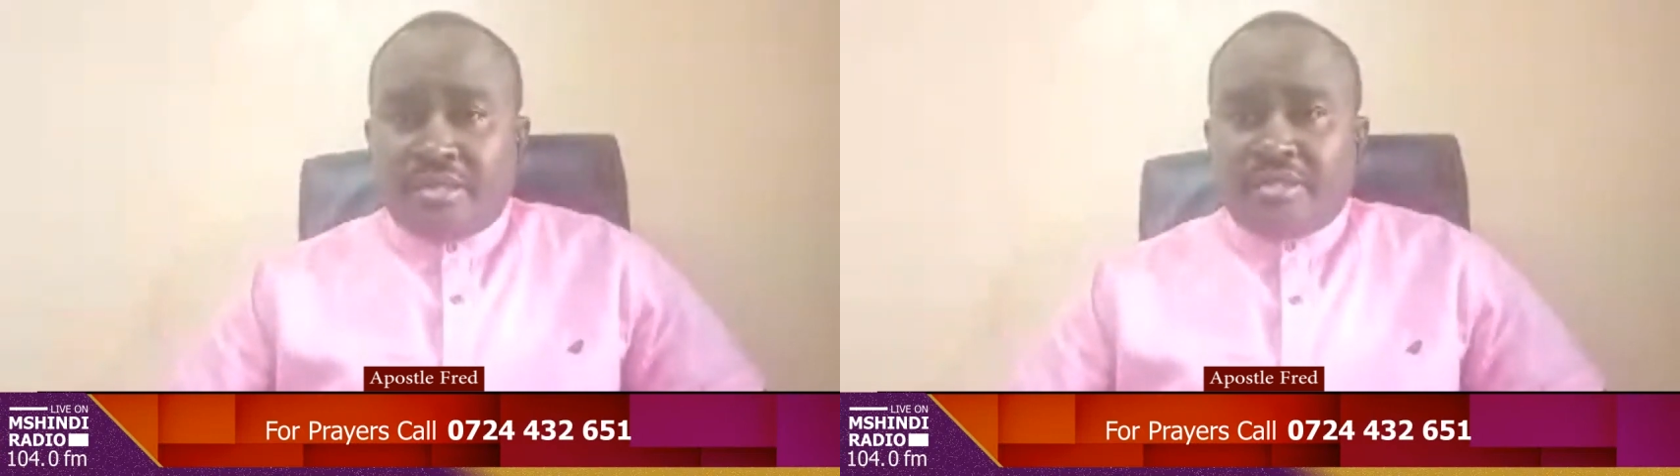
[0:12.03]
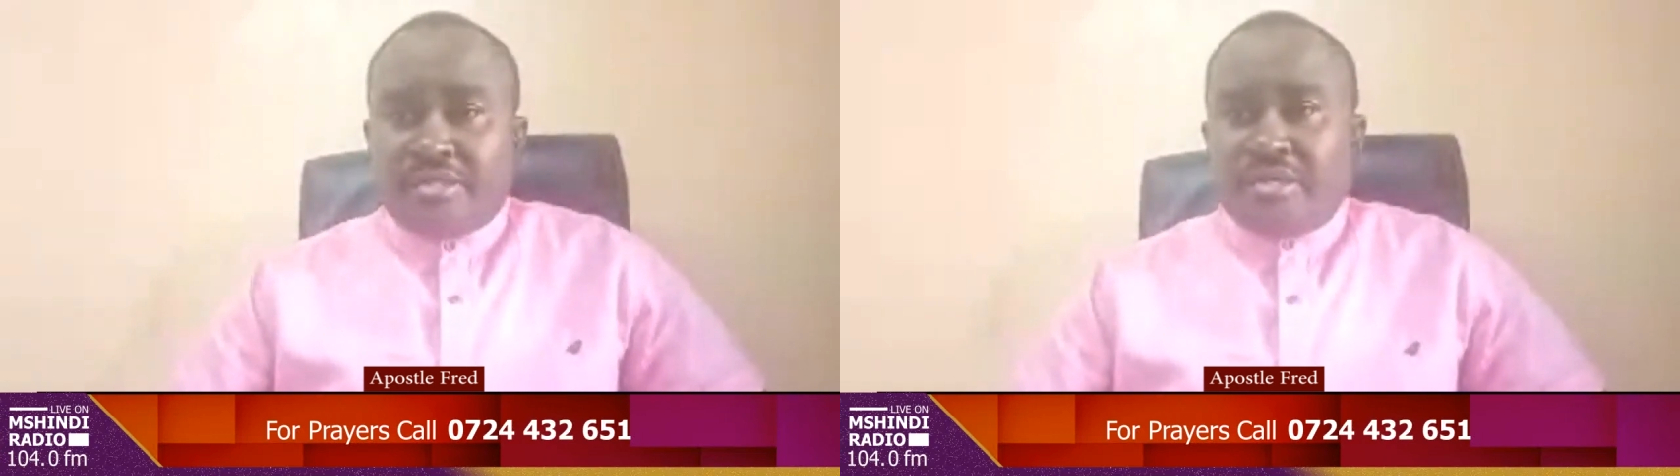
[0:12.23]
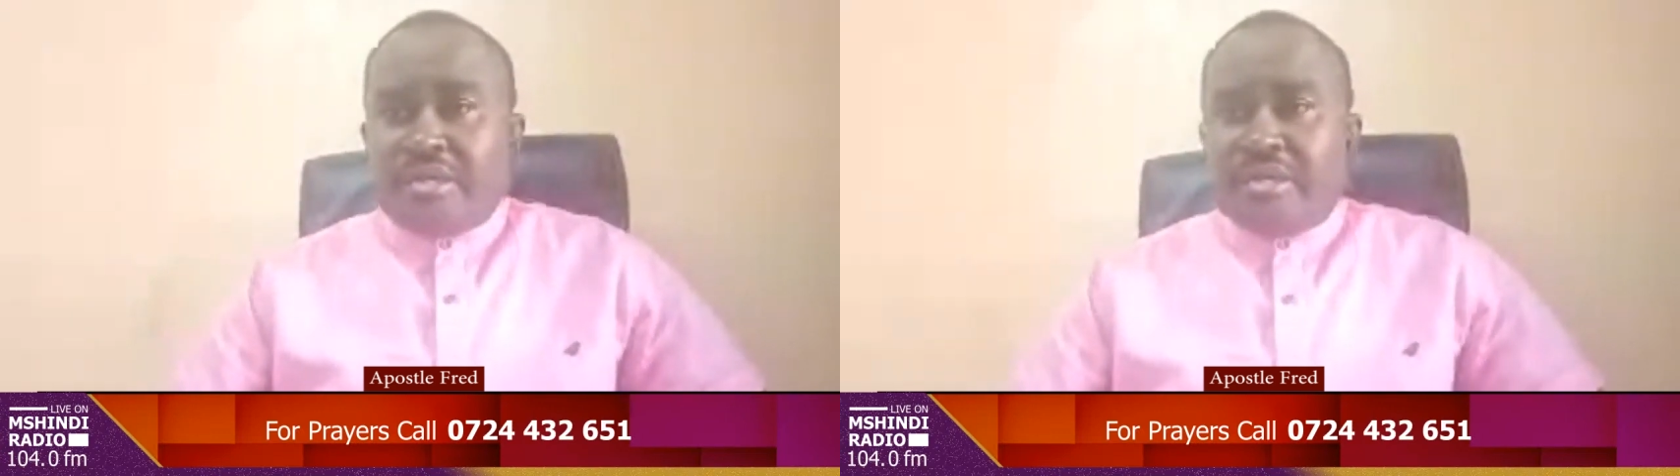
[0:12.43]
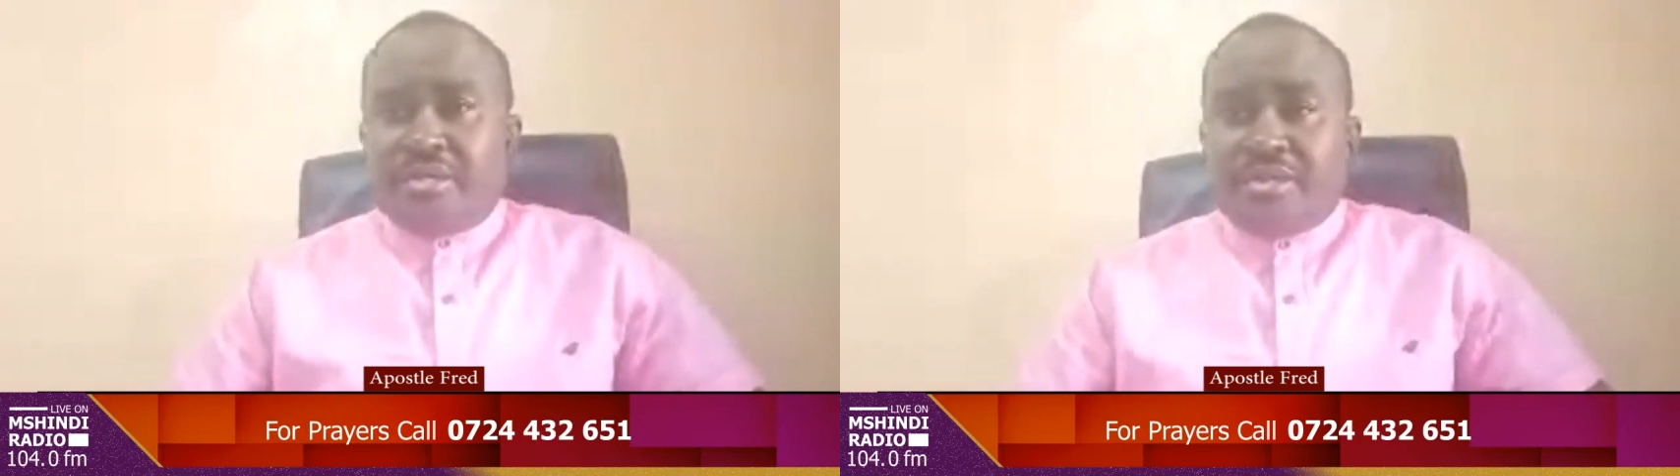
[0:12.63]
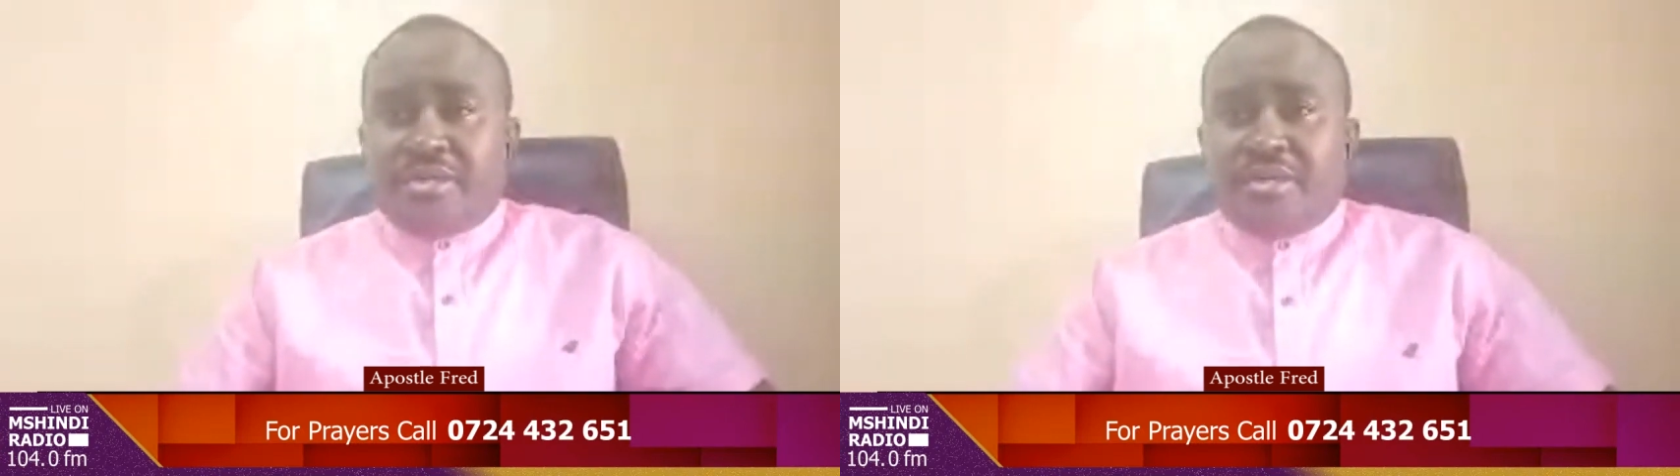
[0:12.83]

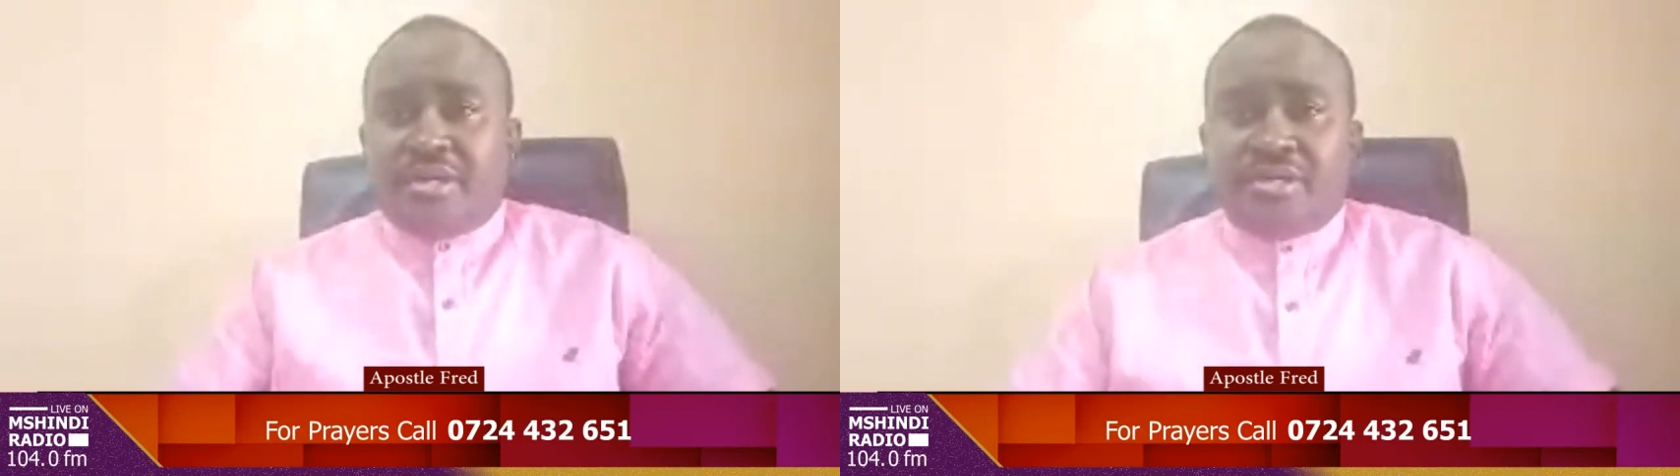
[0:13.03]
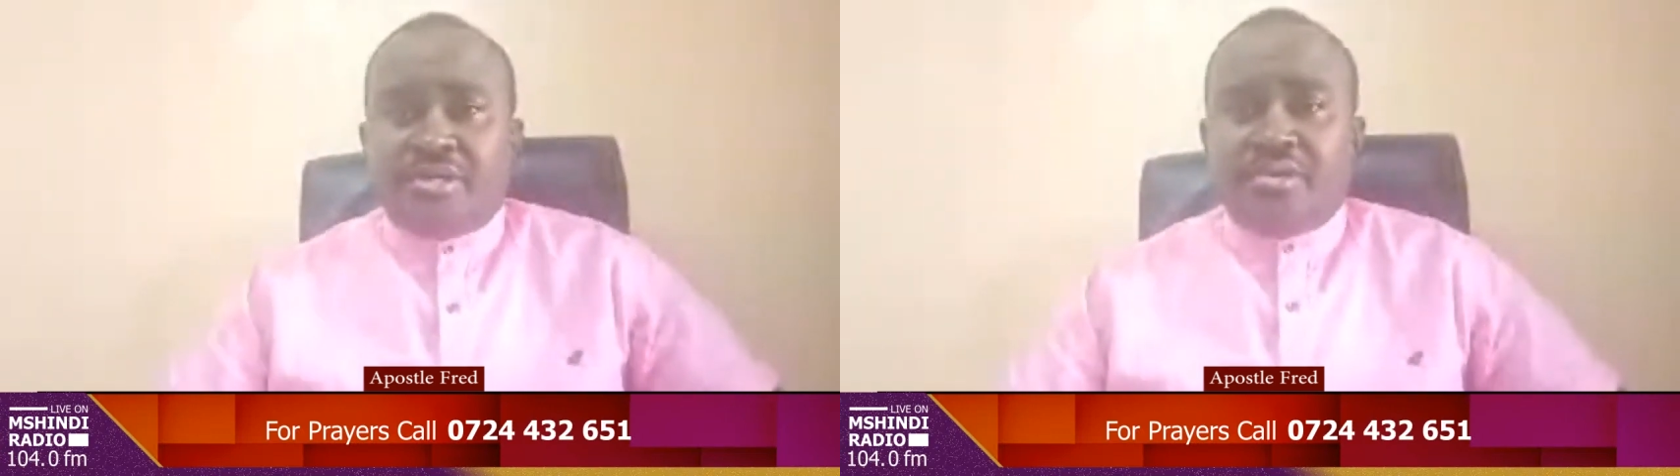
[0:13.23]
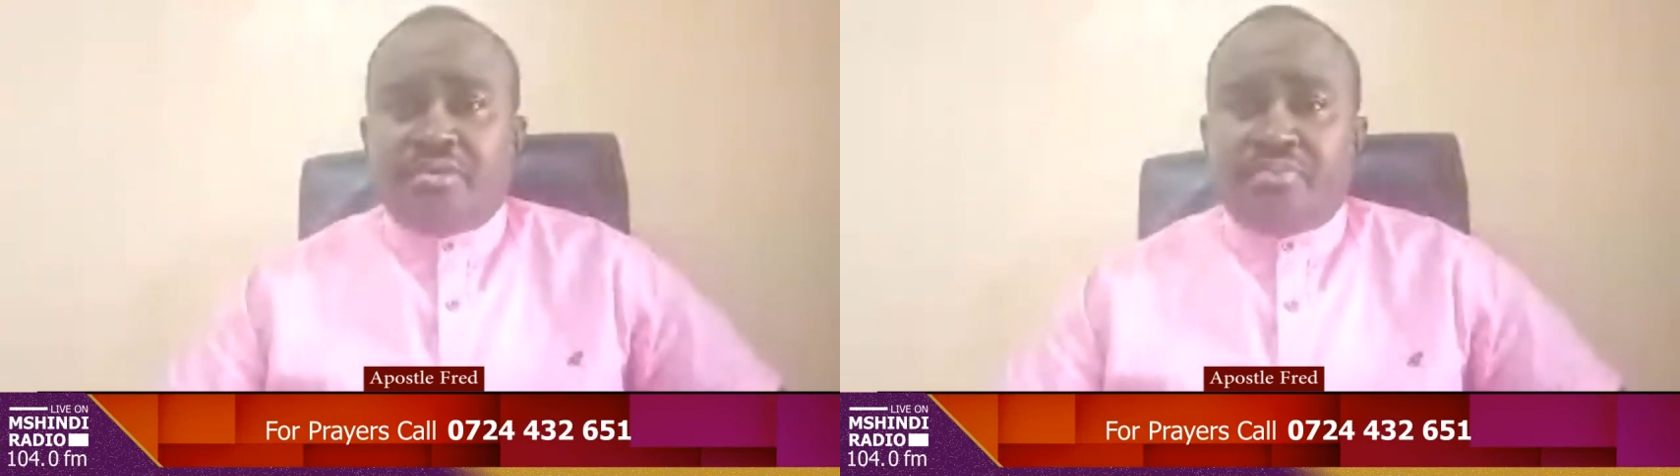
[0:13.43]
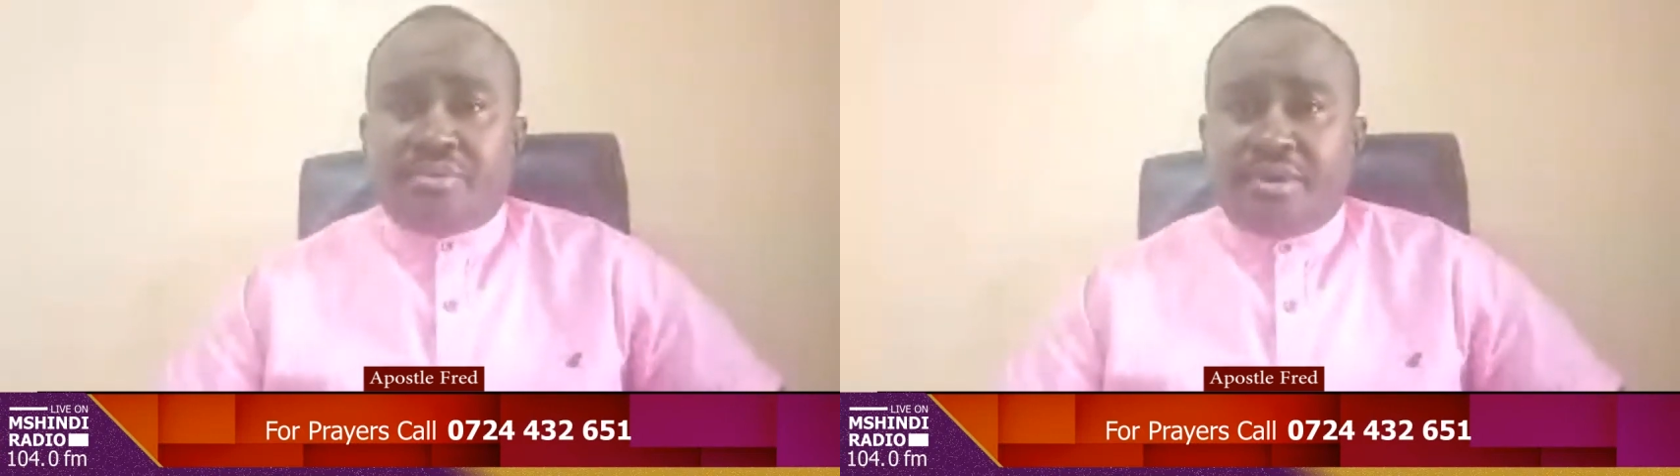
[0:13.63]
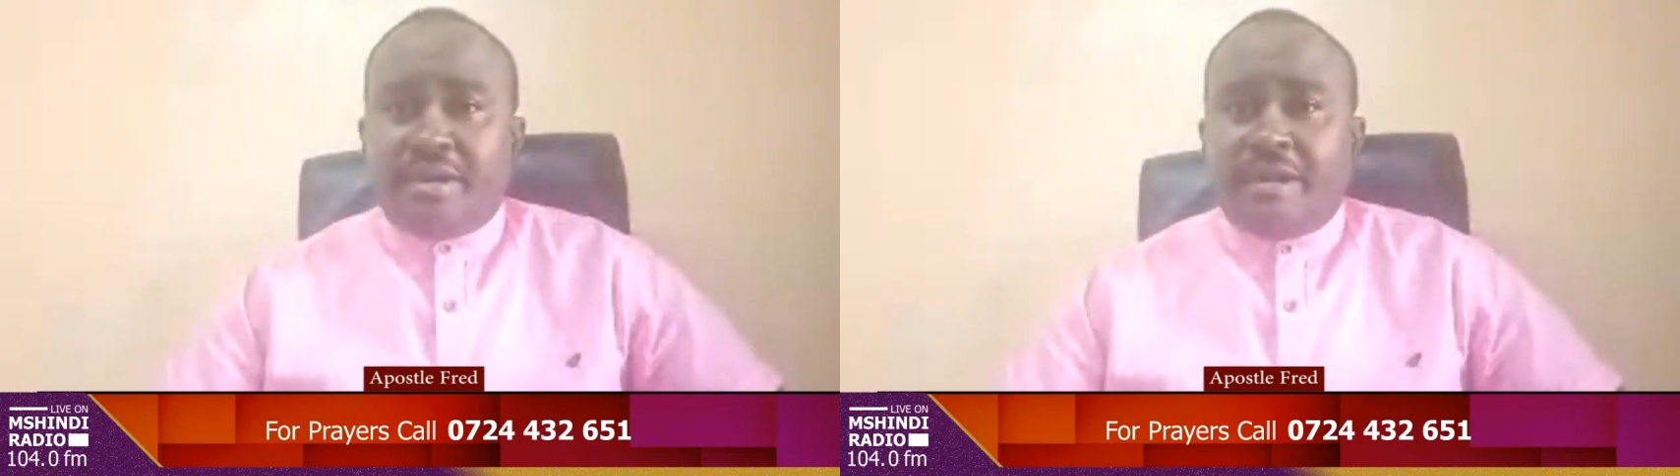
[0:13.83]
us as a church
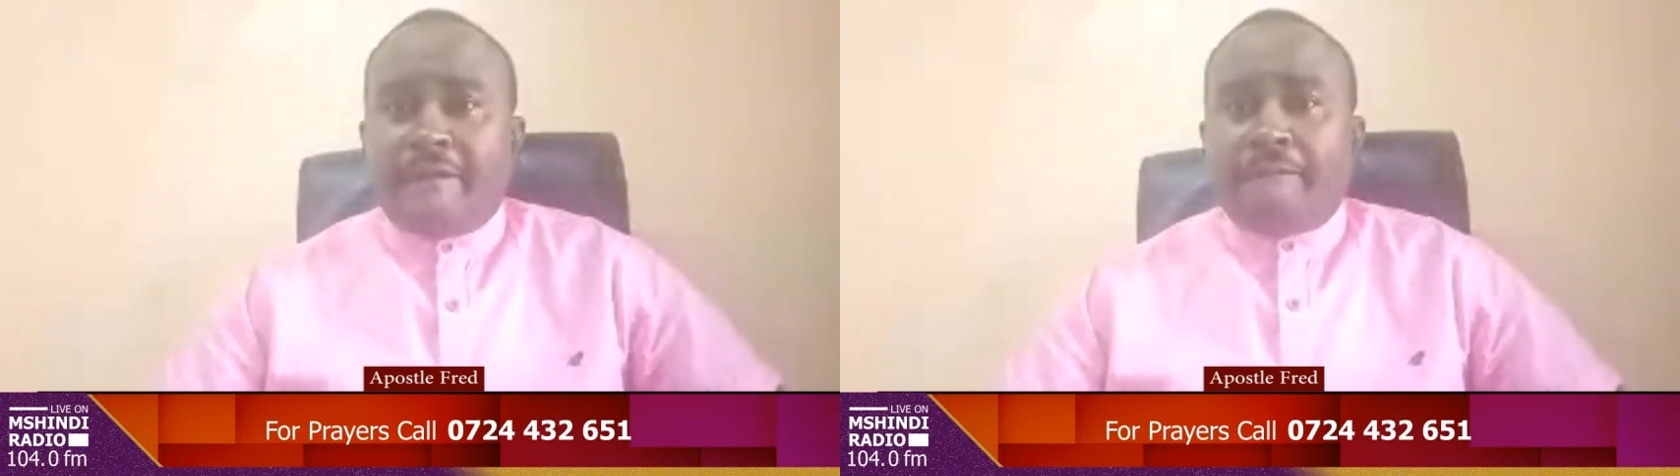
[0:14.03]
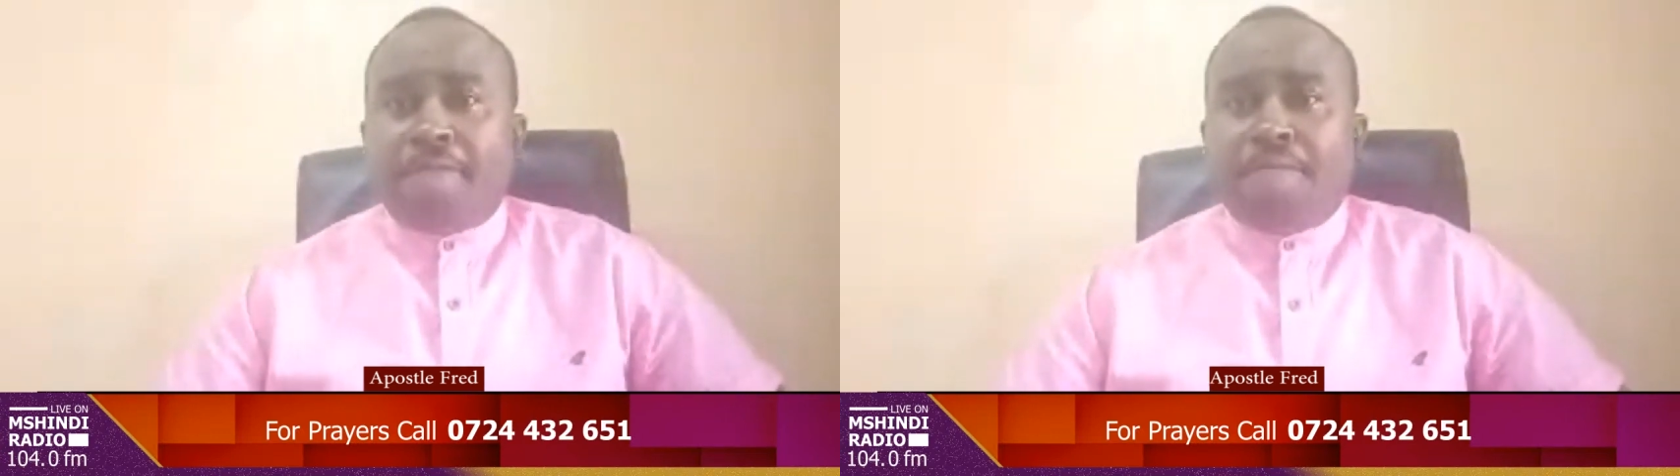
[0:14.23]
should pray.